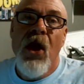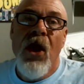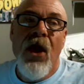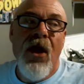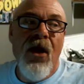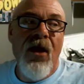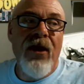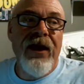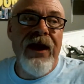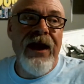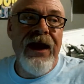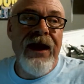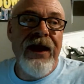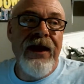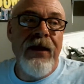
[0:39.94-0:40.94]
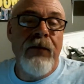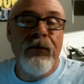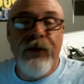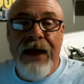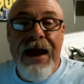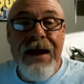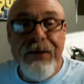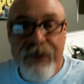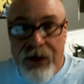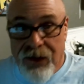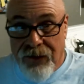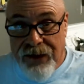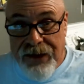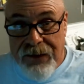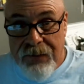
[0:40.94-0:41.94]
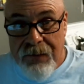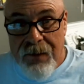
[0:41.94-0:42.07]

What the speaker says: on a BlackBerry,